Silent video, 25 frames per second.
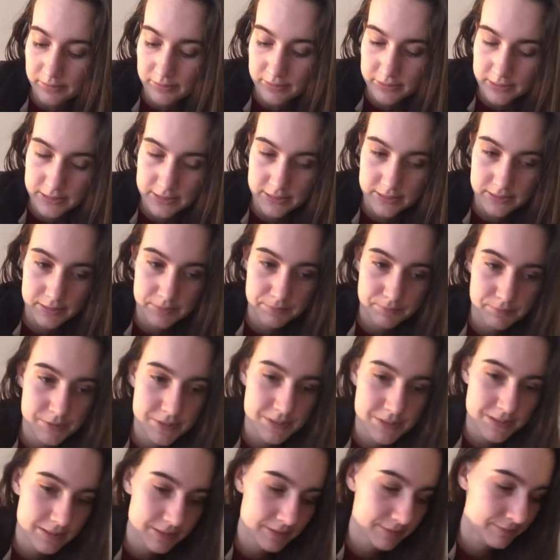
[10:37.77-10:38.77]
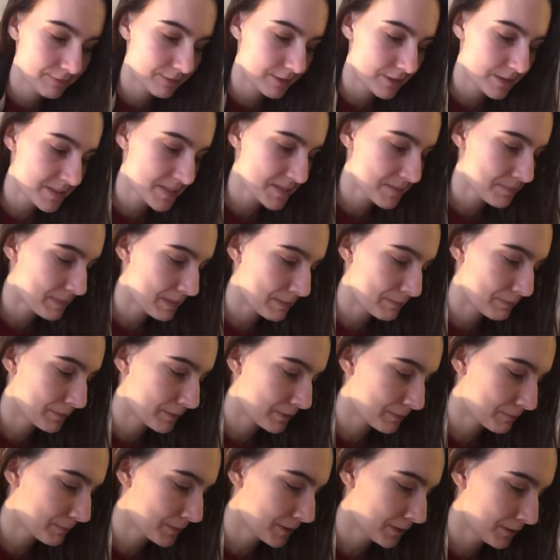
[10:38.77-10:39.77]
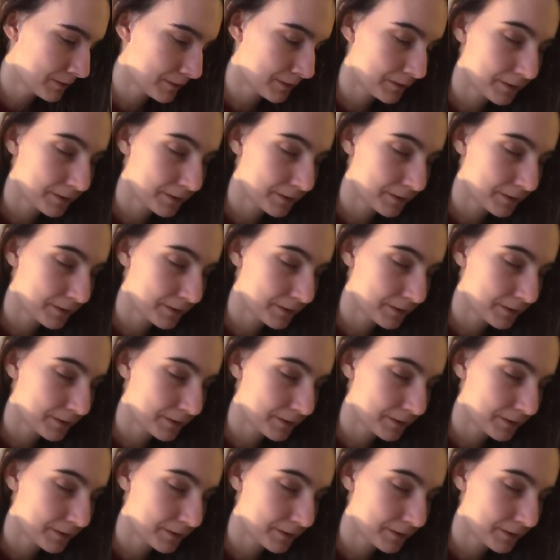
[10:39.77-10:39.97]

I seem to have lost my bookmark.